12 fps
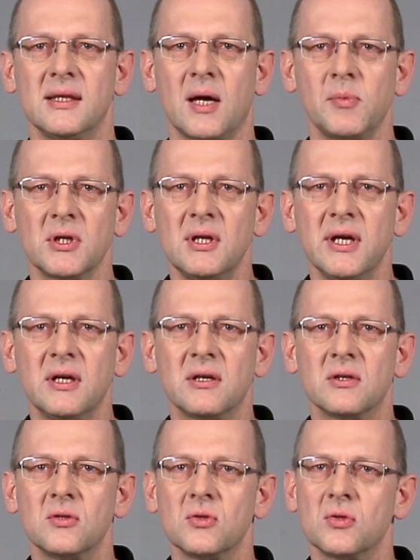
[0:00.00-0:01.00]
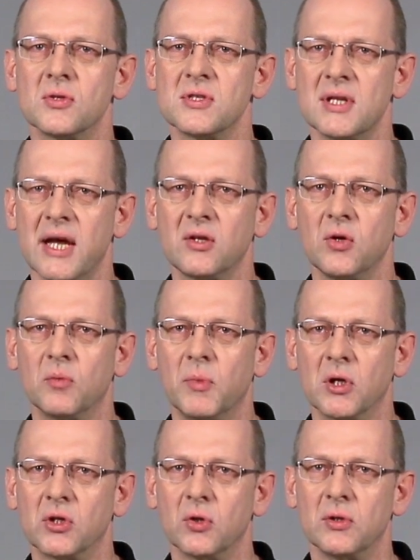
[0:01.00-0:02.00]
Double-click to select your
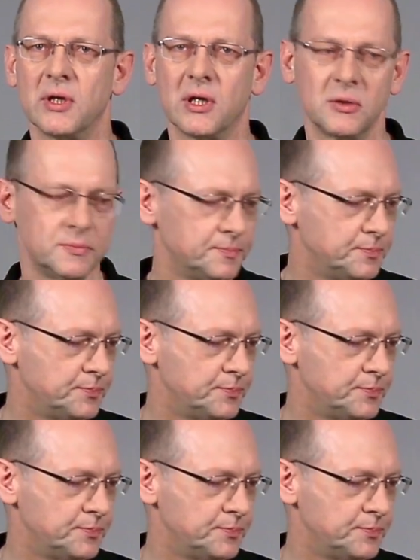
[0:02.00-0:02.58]
module now.